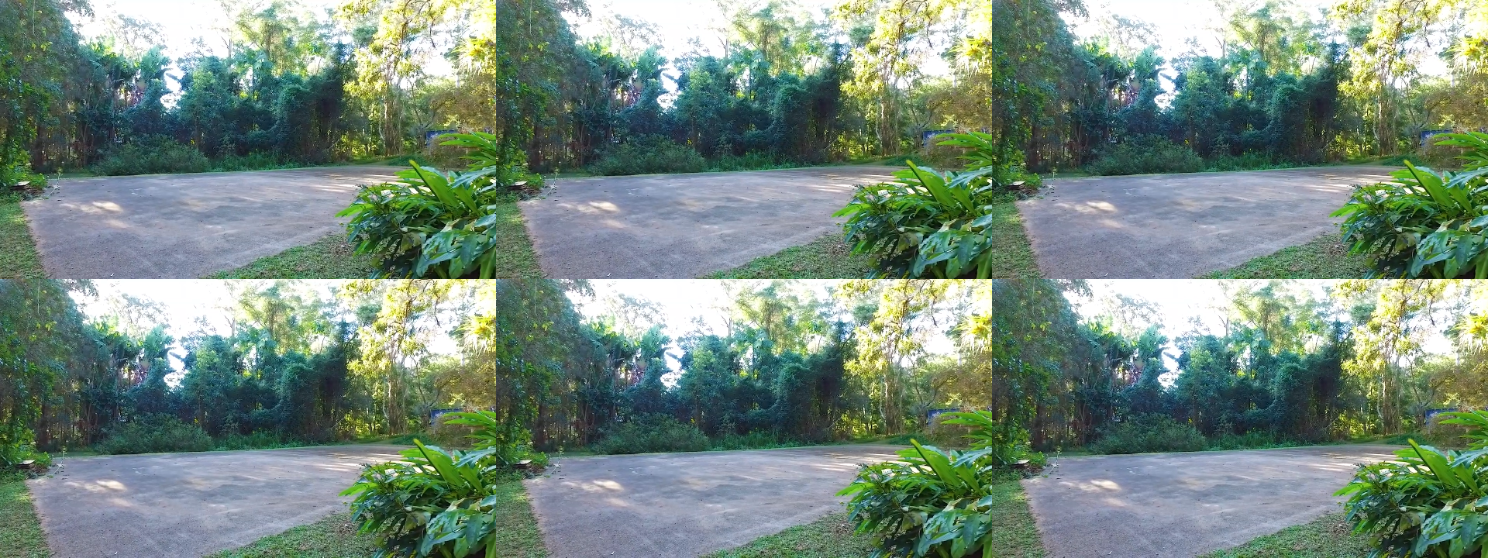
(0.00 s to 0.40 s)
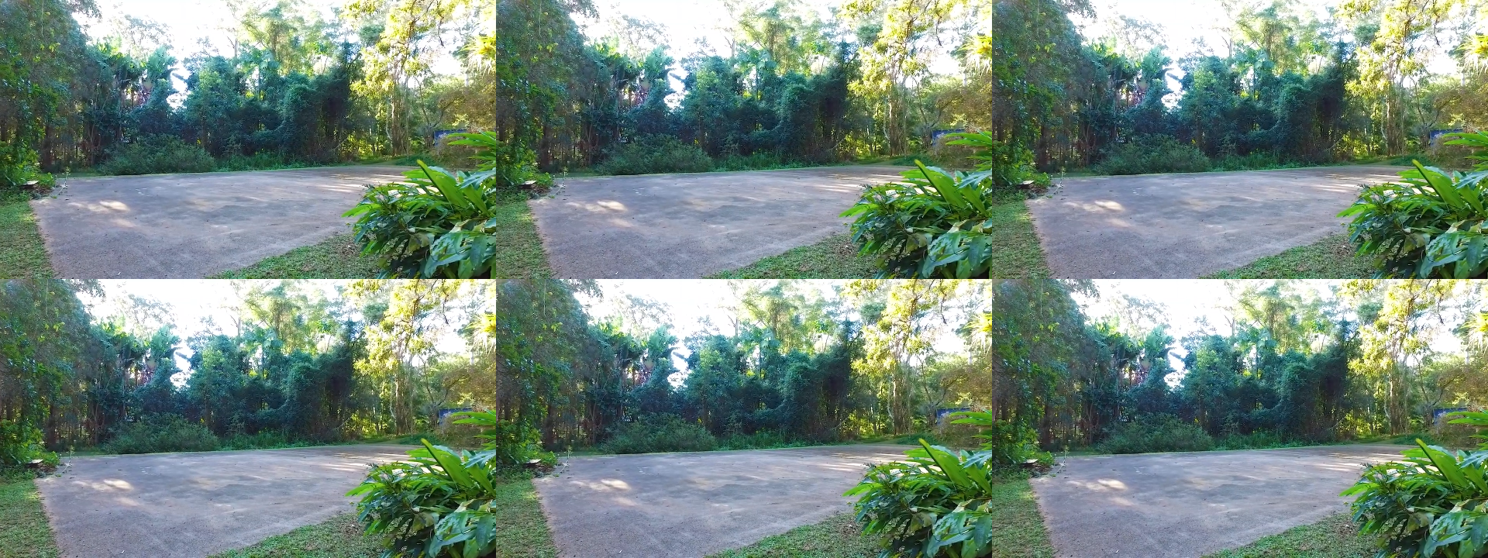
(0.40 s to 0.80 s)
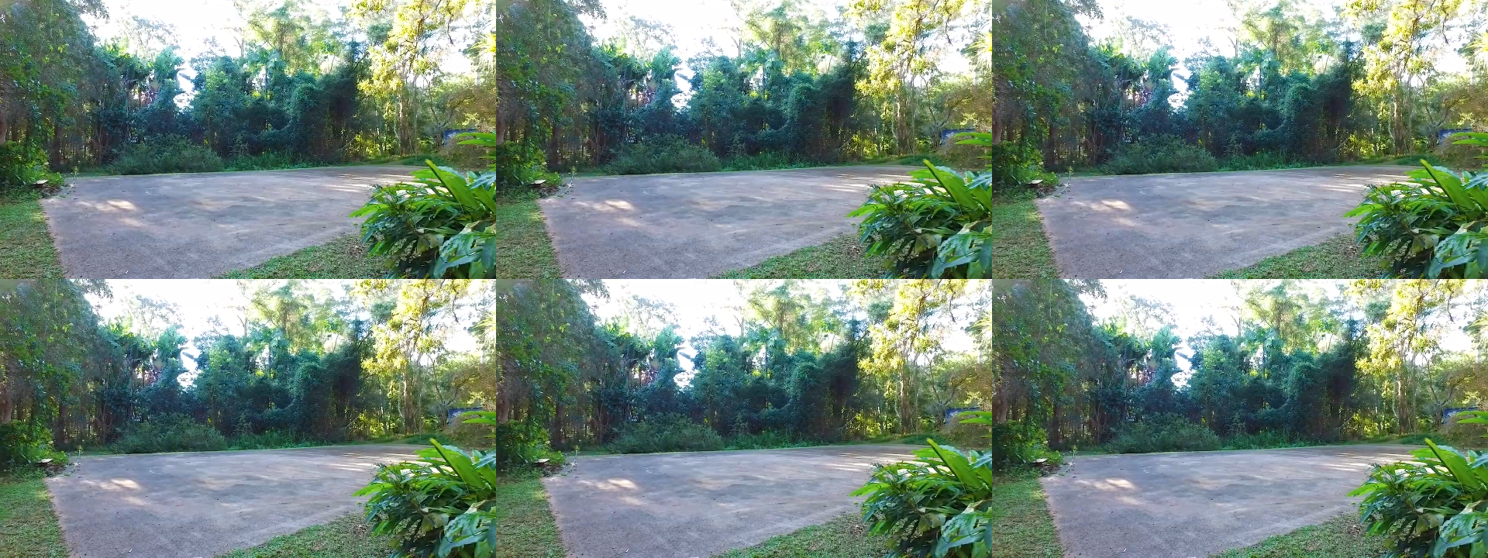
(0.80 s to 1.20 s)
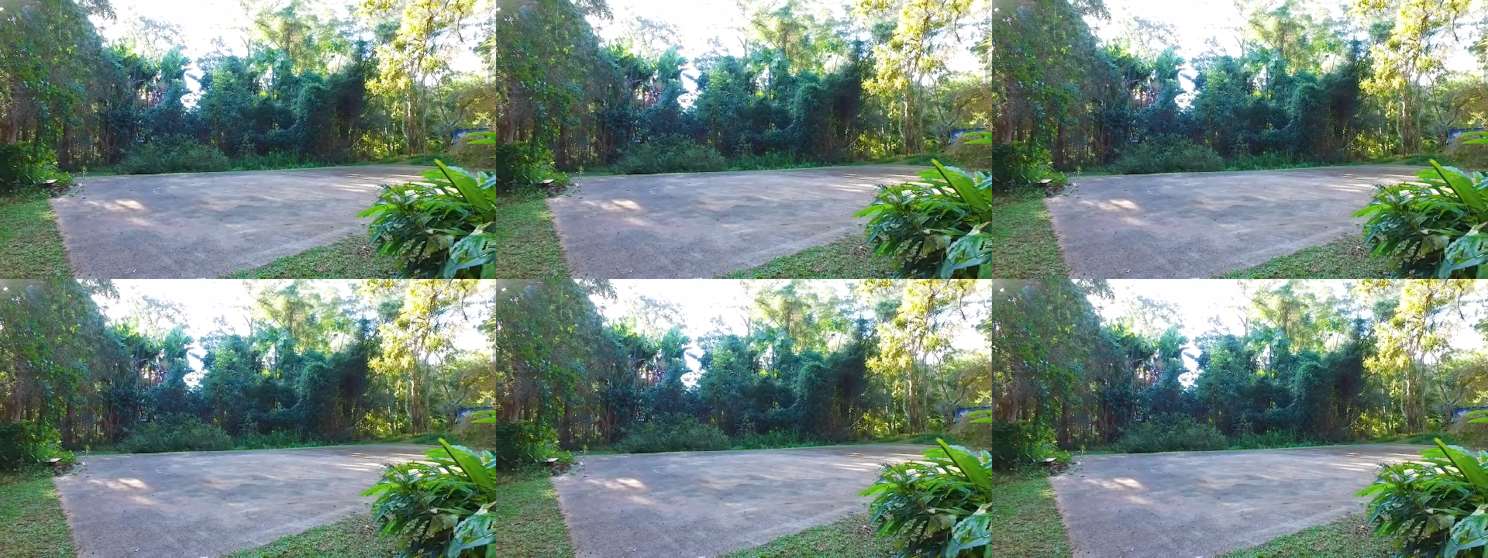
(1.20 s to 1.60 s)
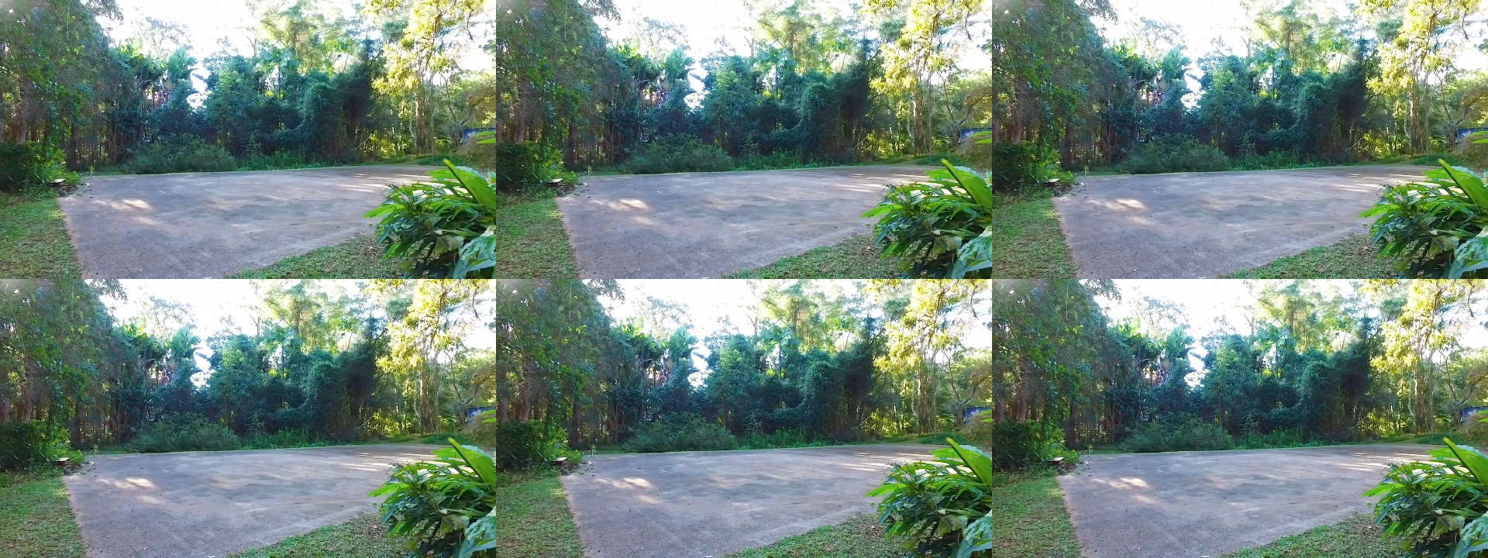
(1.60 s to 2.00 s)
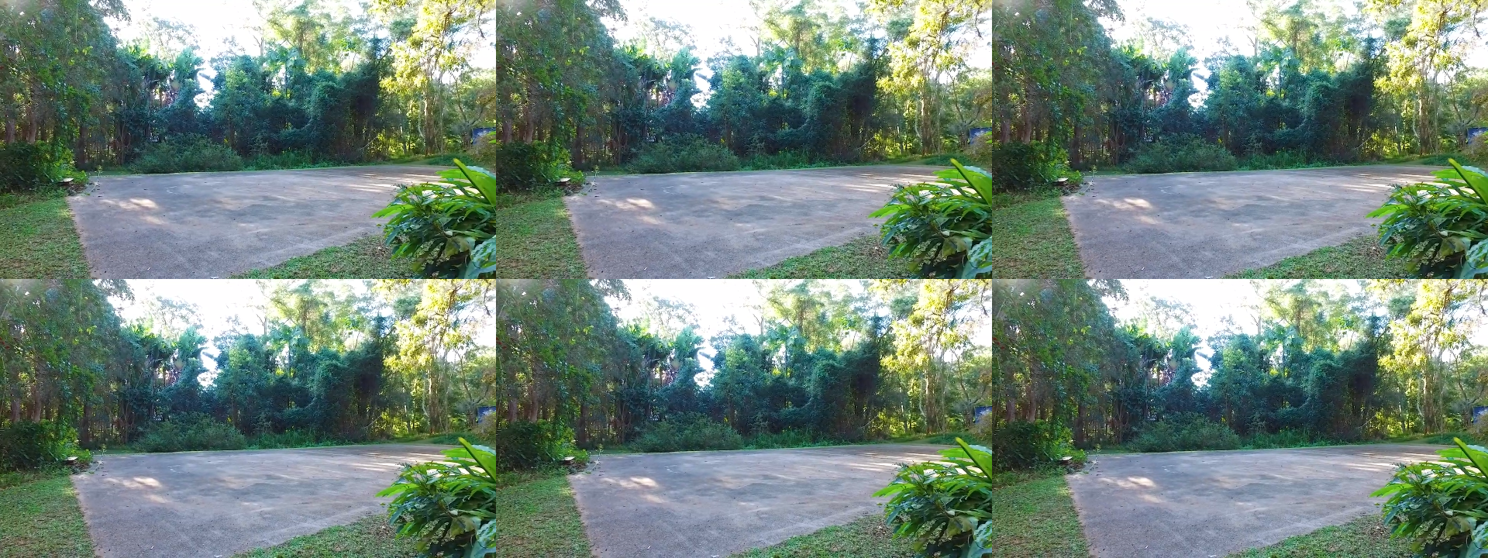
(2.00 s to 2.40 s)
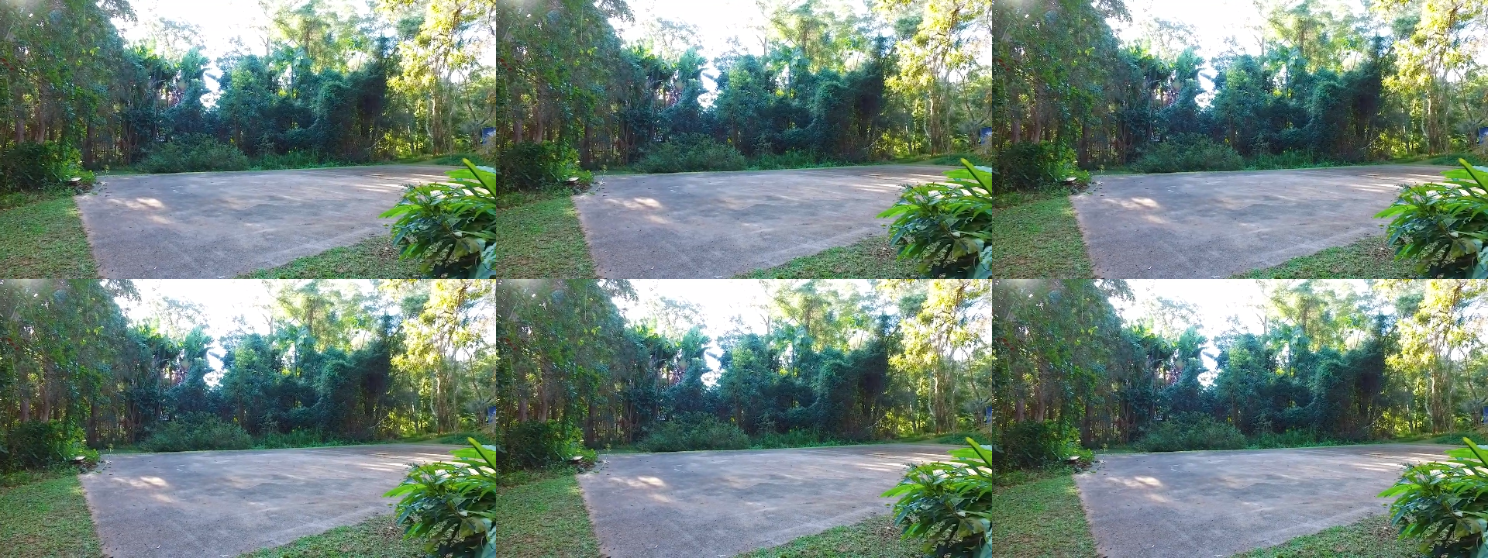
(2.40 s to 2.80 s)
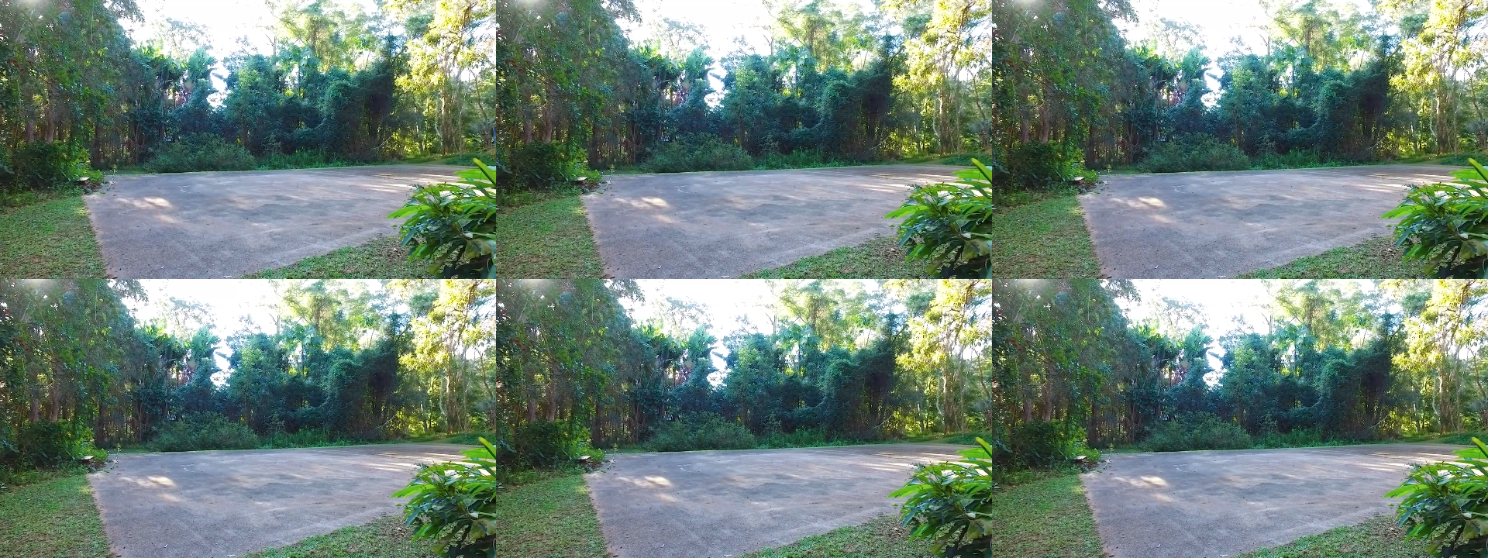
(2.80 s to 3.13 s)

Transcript: Nobody's mouth can be seen.